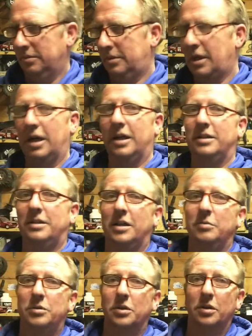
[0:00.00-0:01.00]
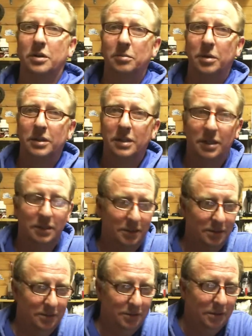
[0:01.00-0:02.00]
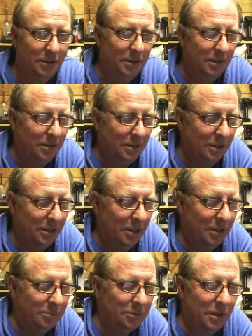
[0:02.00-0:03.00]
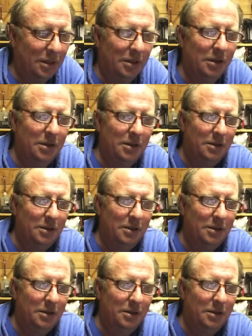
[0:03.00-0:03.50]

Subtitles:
Guys, I'm sorry about that. I'm trying to